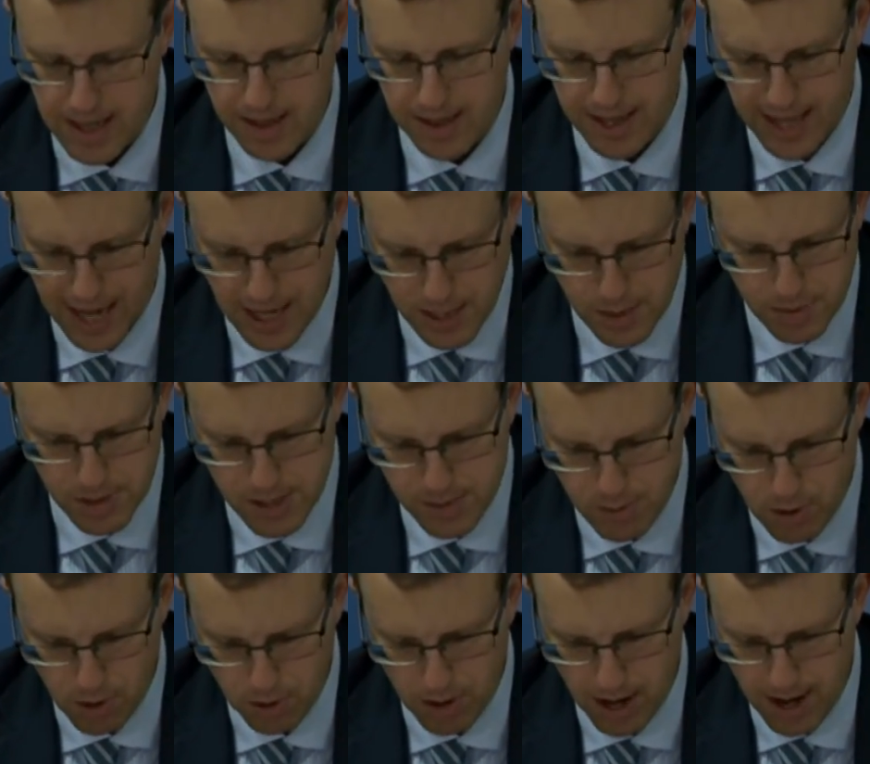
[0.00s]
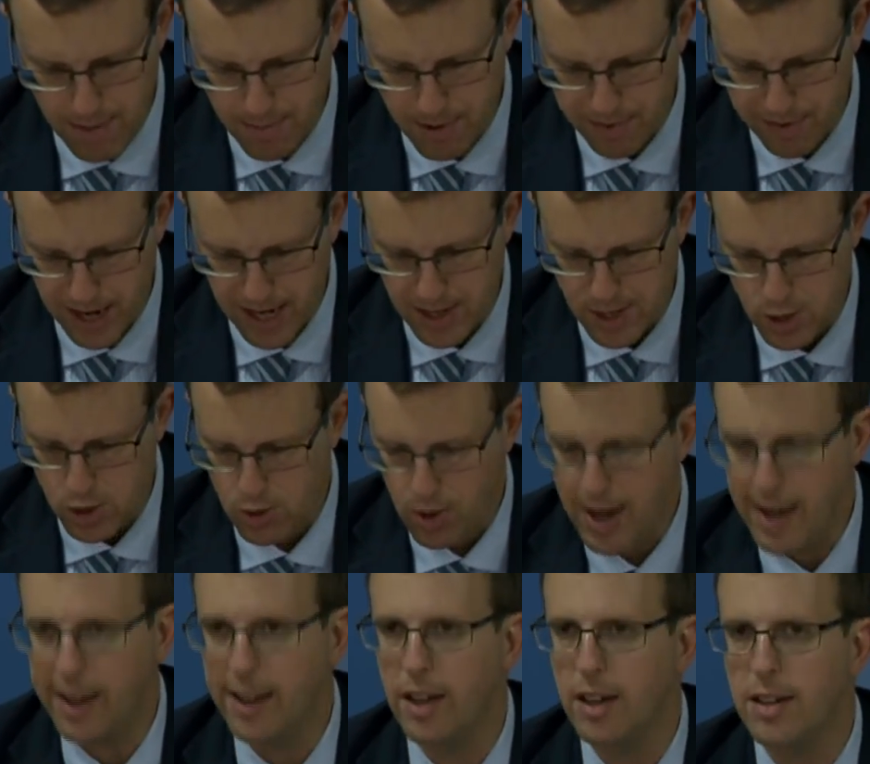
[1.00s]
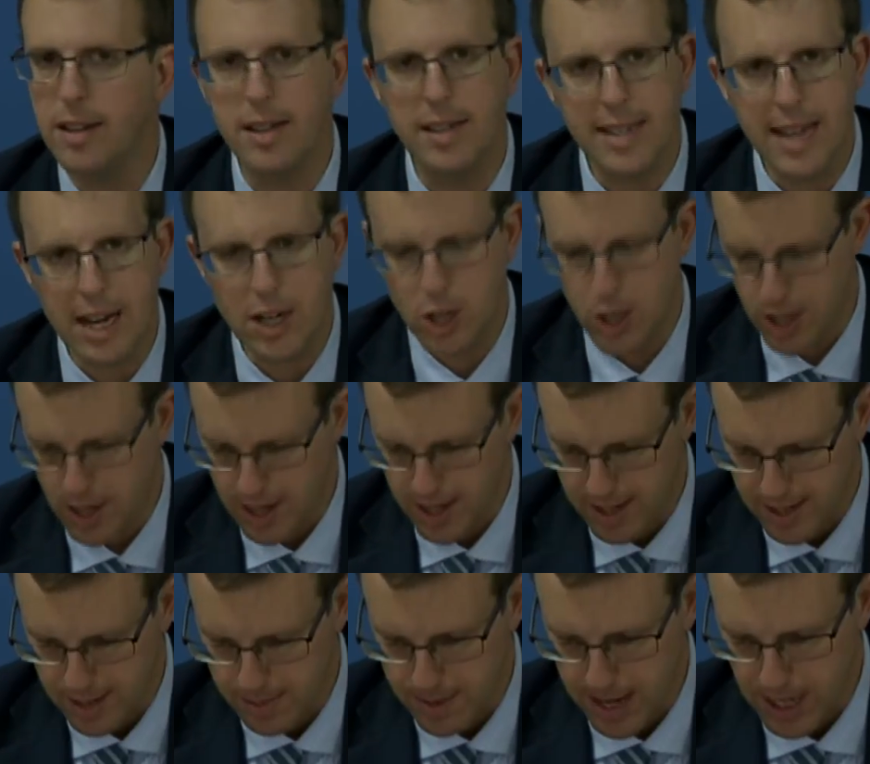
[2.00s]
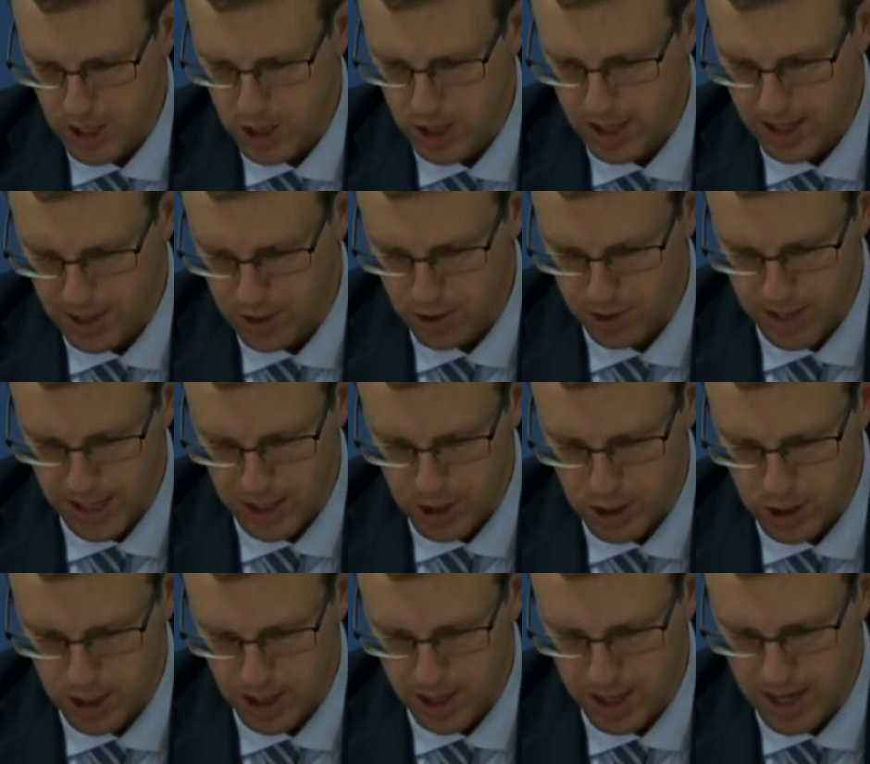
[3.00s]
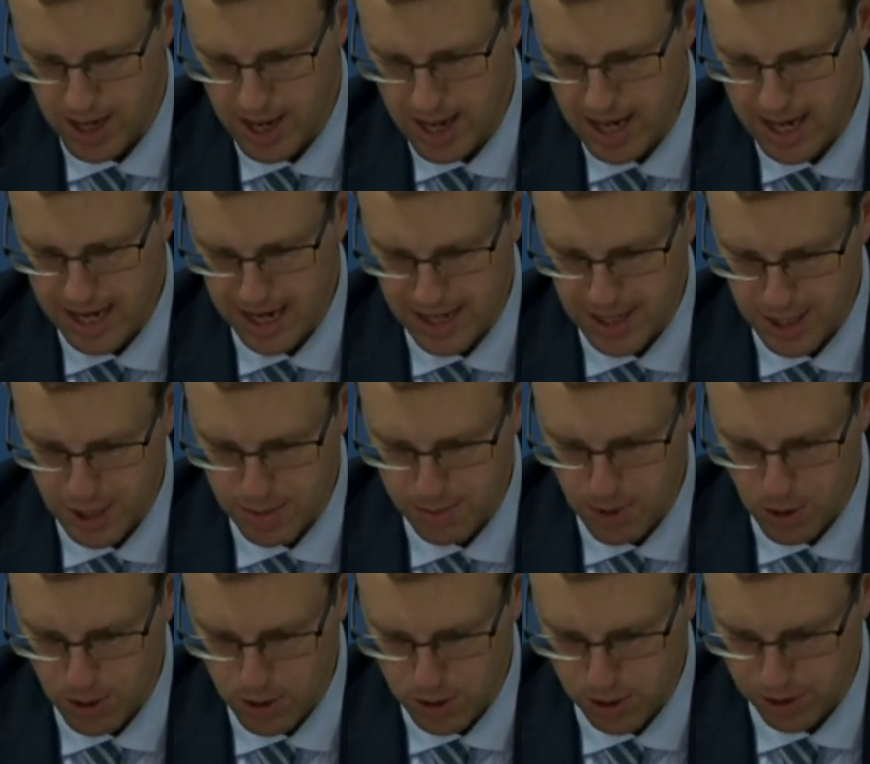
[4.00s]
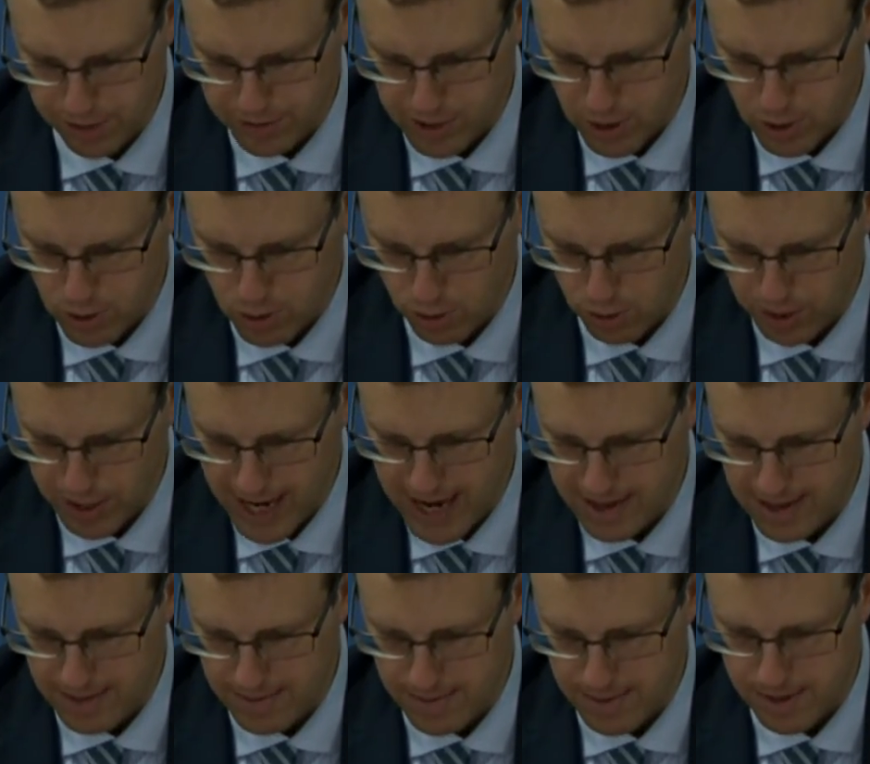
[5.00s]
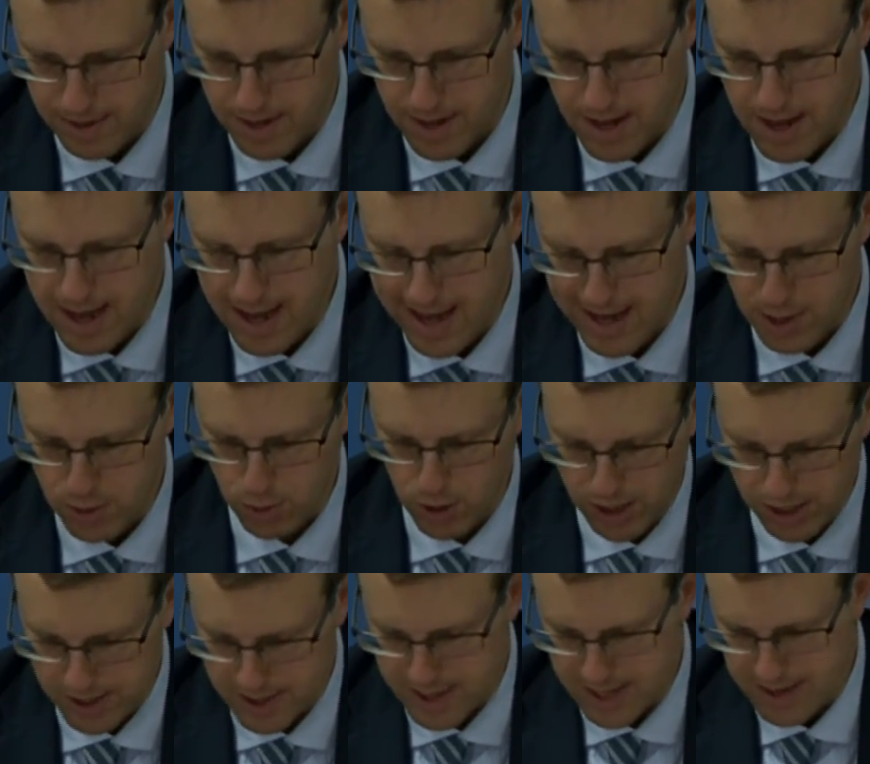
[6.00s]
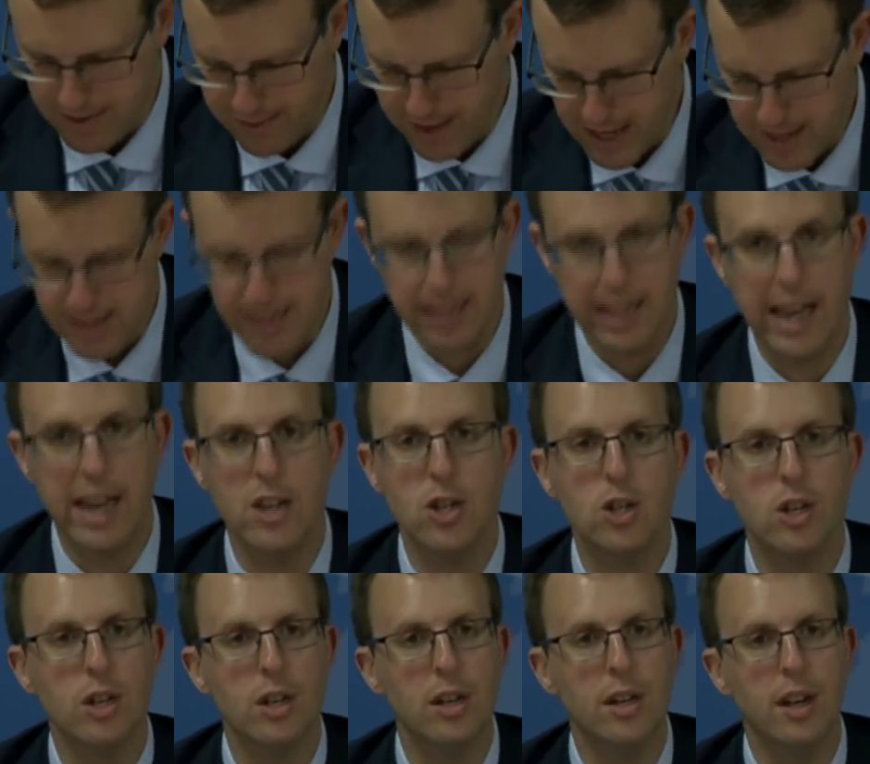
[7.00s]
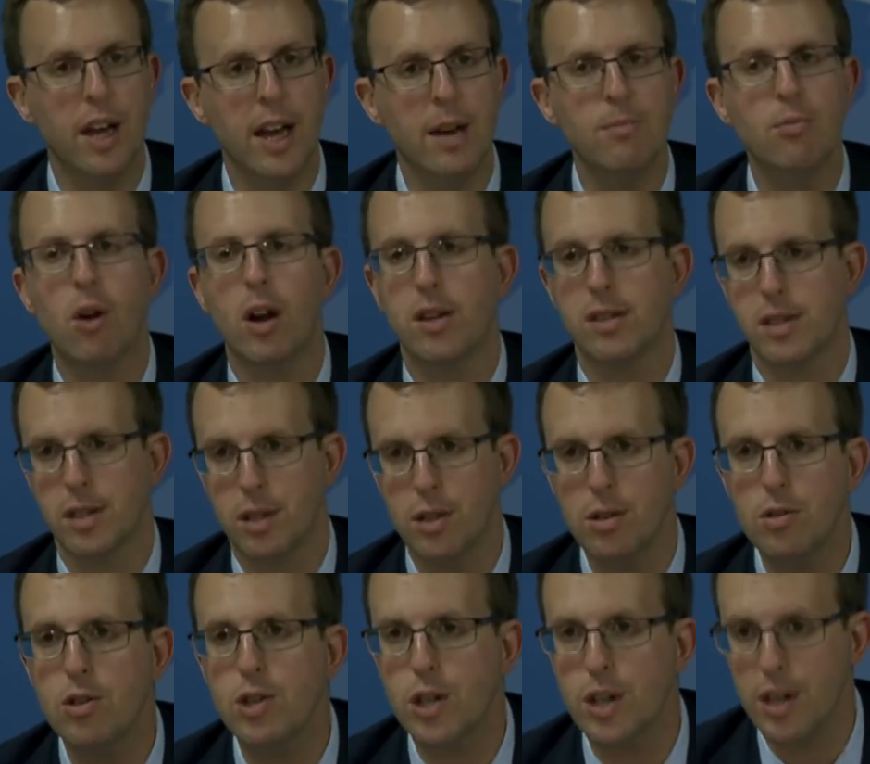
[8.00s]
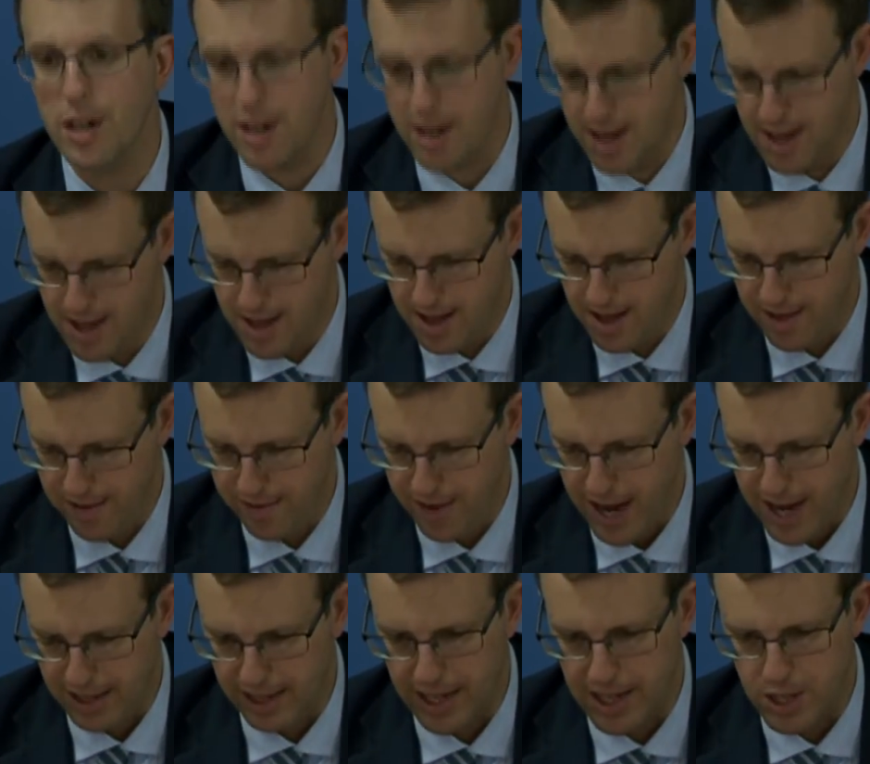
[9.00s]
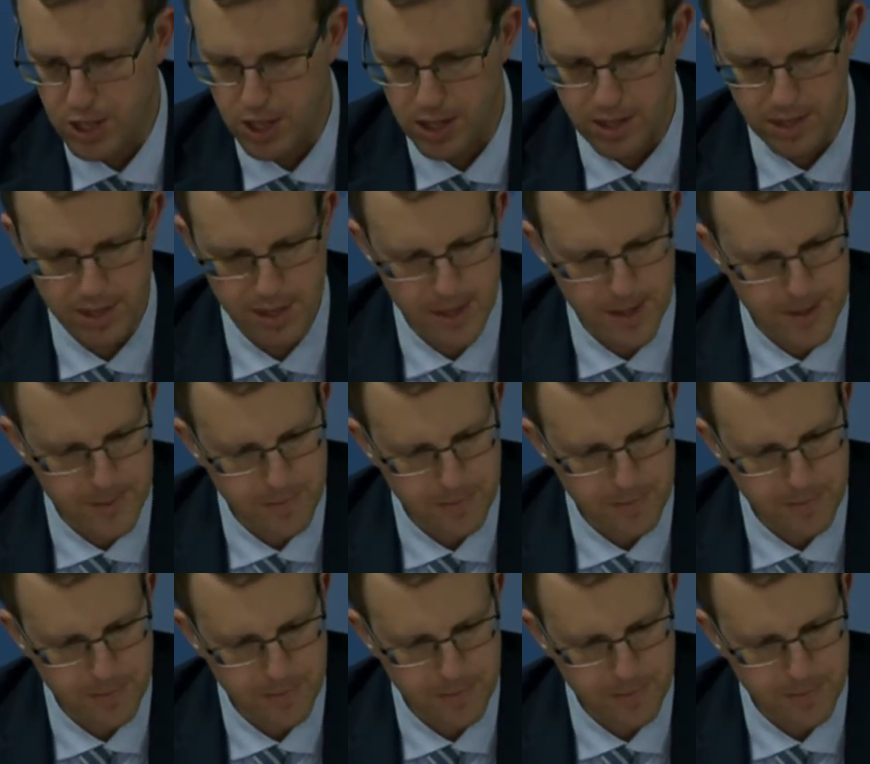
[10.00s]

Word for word: The XBIS program provides training on detection, inspection, interdiction, and disposal of controlled items, as well as the investigation and prosecution of violations.